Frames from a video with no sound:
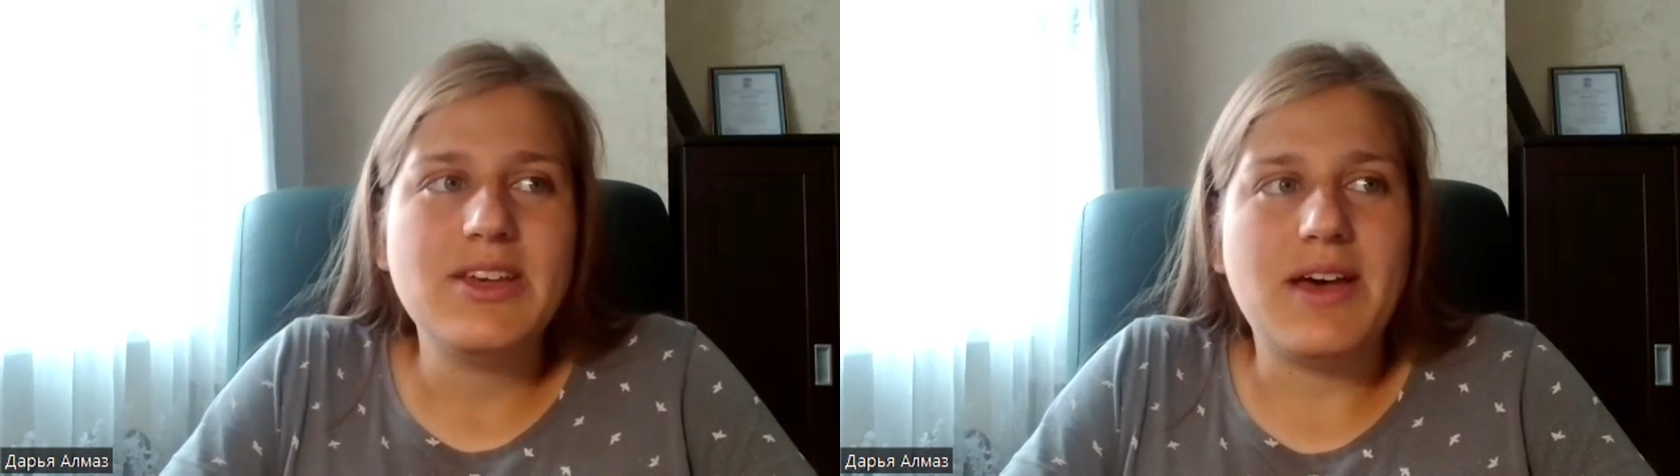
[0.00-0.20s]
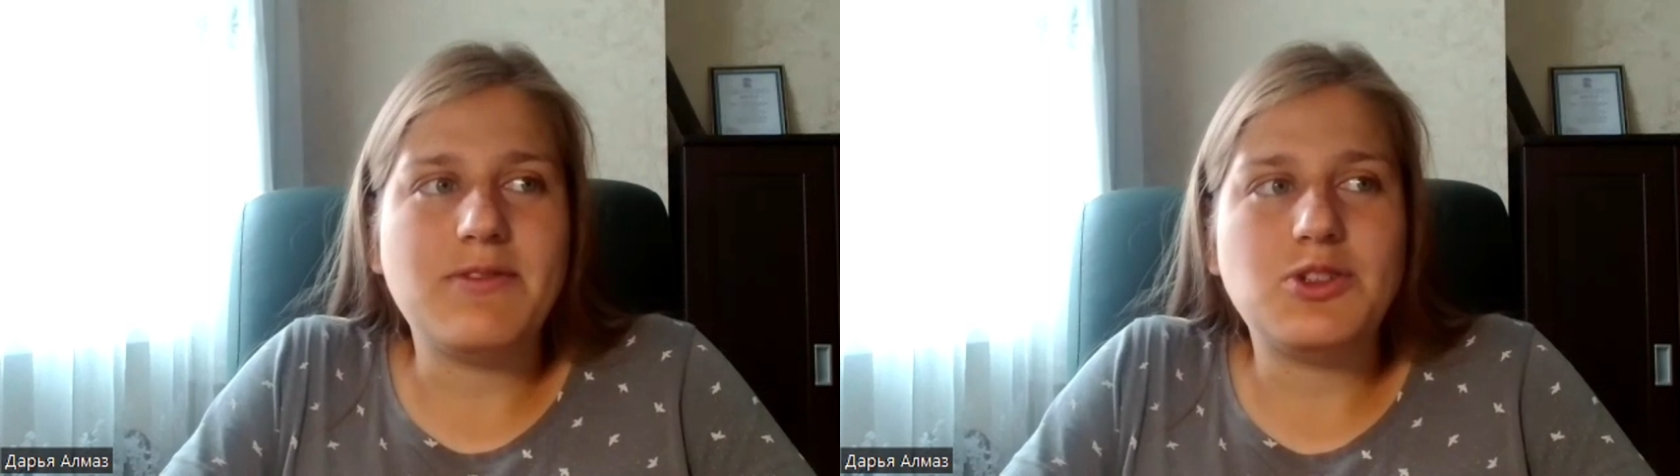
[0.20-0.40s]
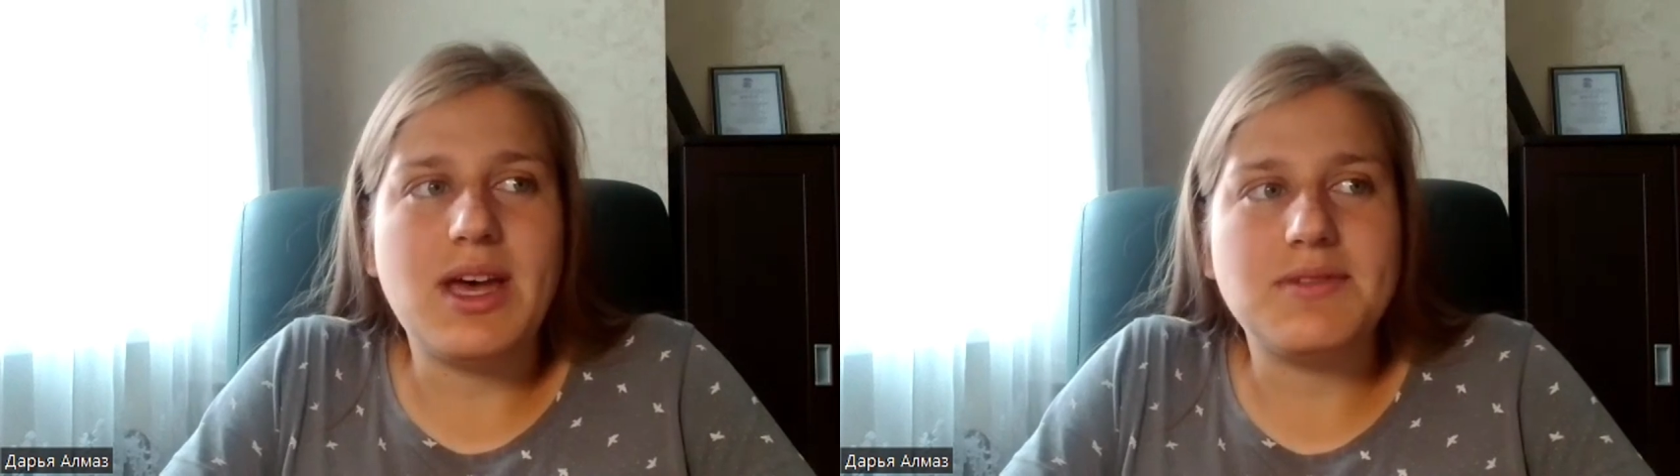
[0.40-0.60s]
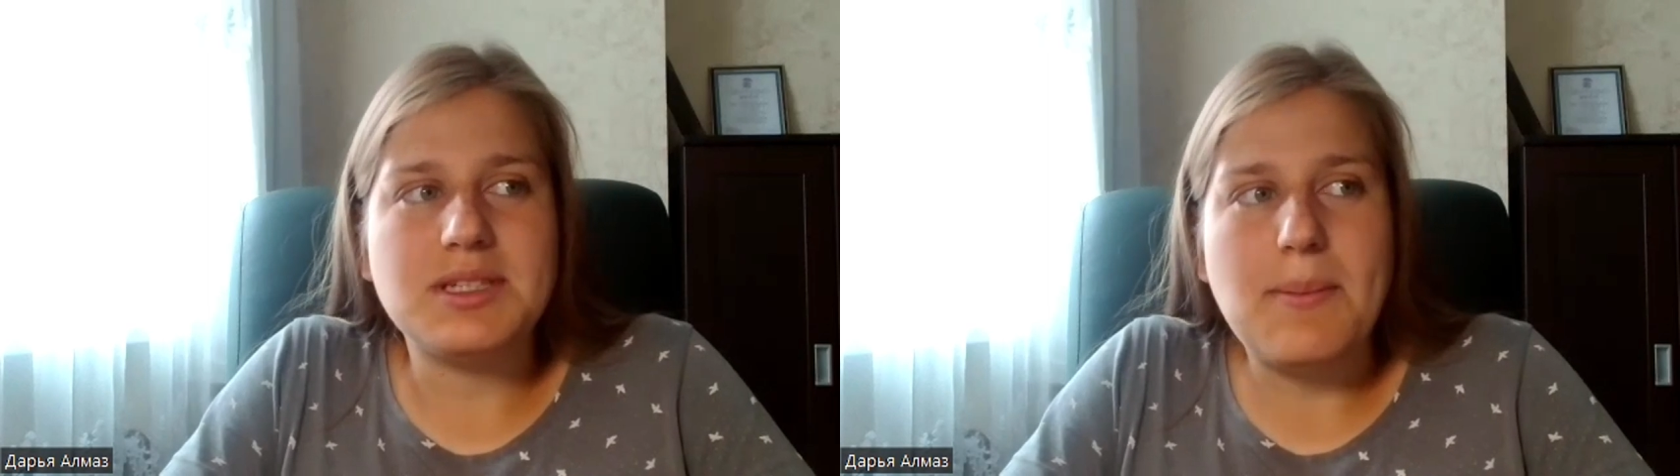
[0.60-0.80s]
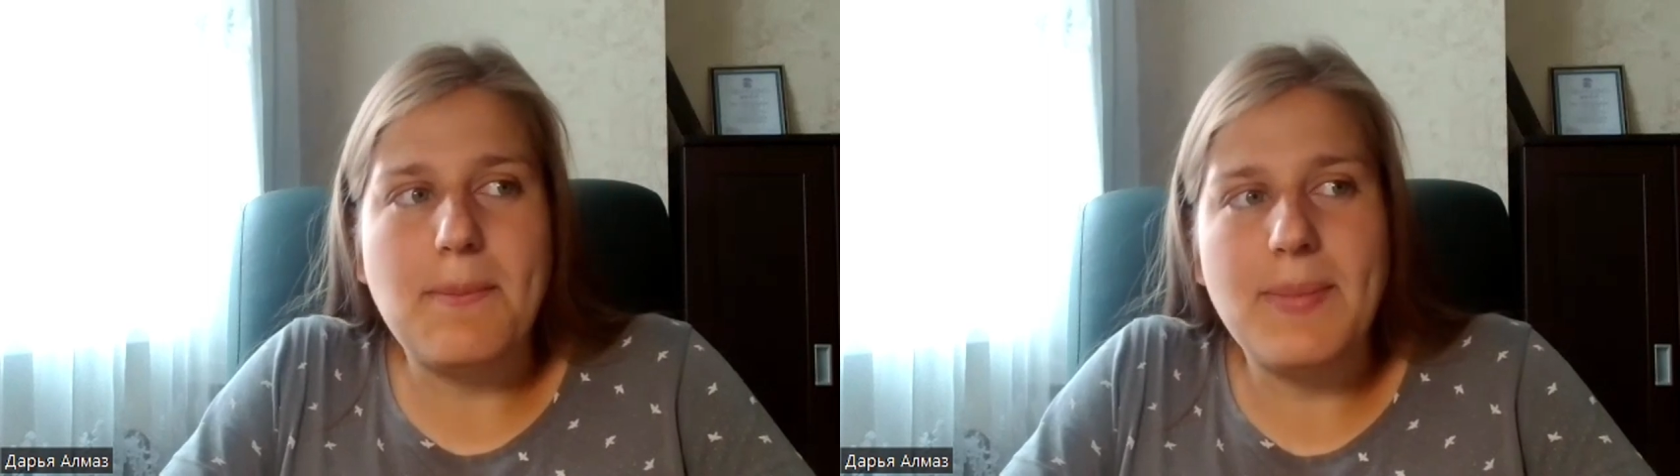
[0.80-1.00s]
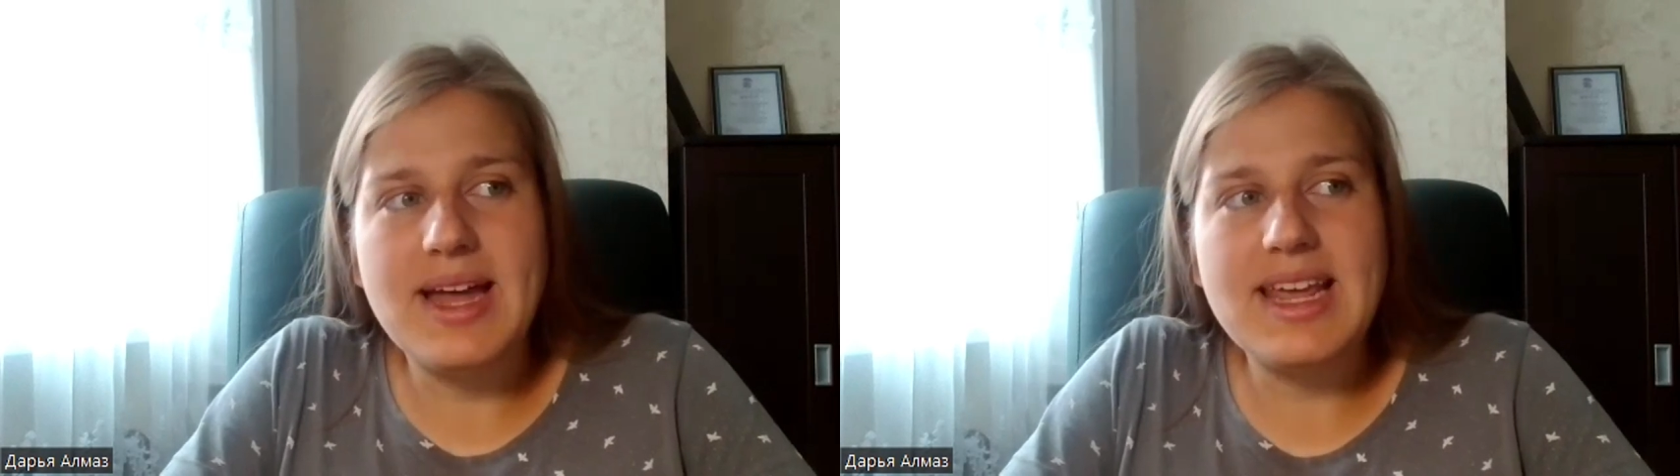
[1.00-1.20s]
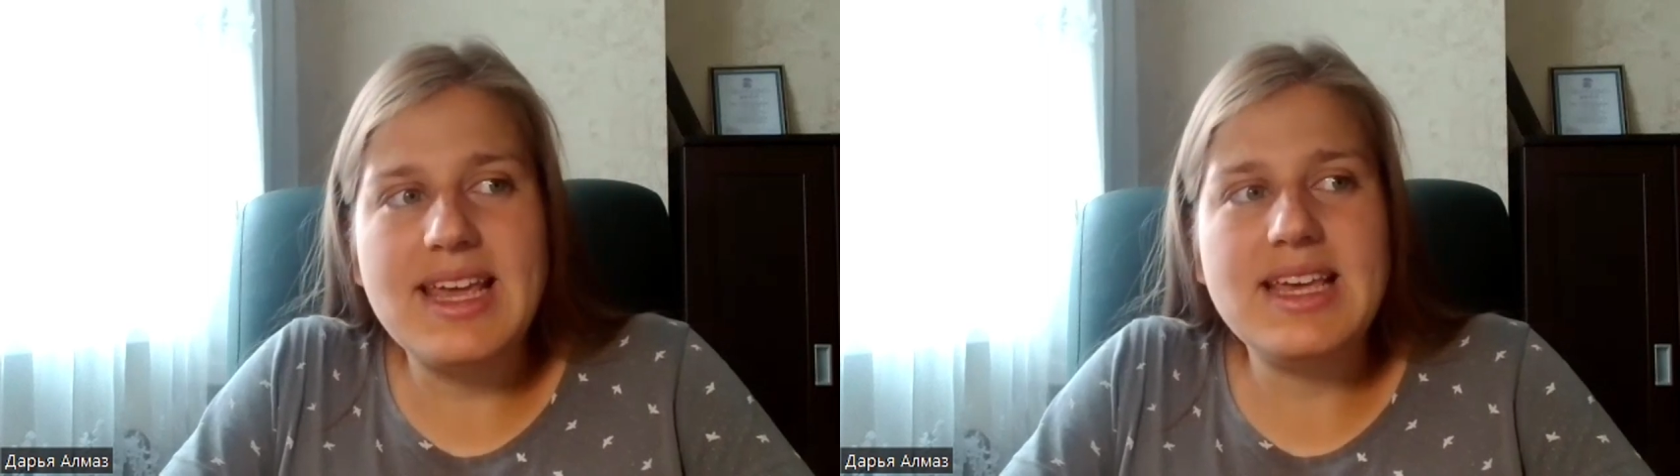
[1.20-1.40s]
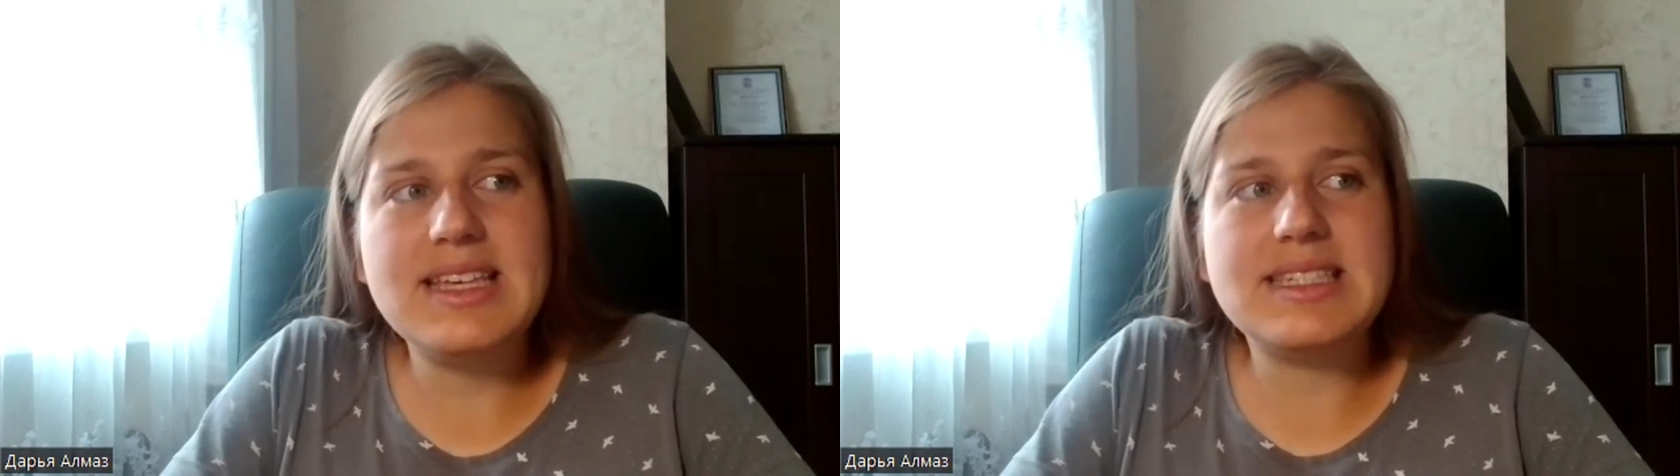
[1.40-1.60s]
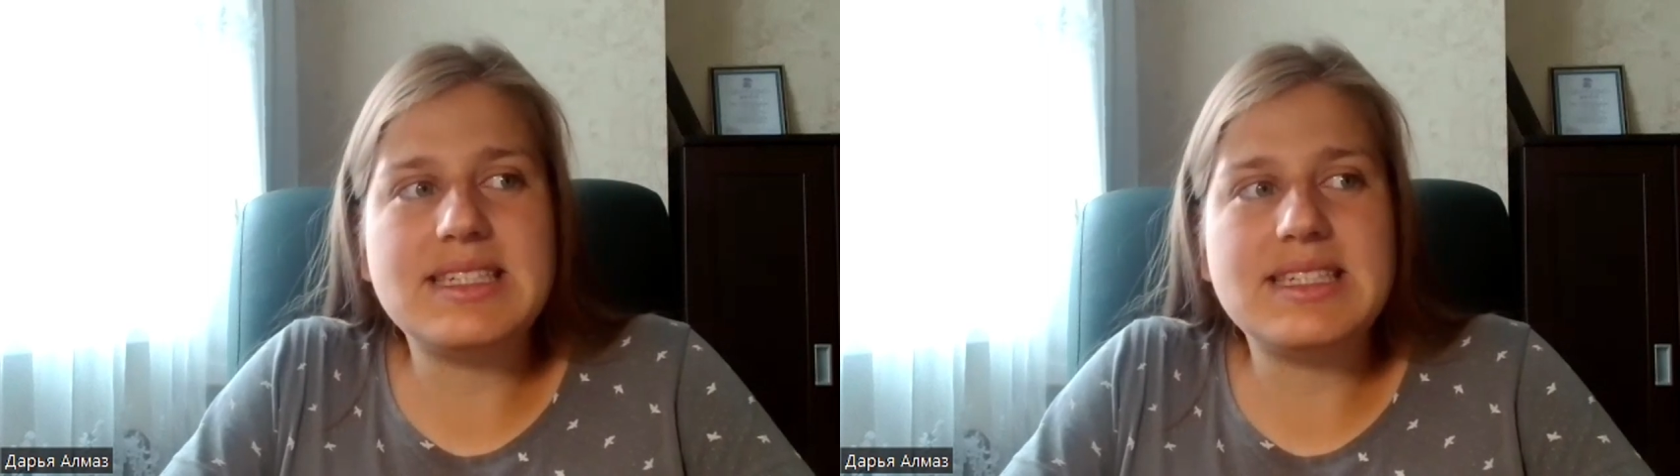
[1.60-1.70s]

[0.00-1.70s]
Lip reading: You have to have some money,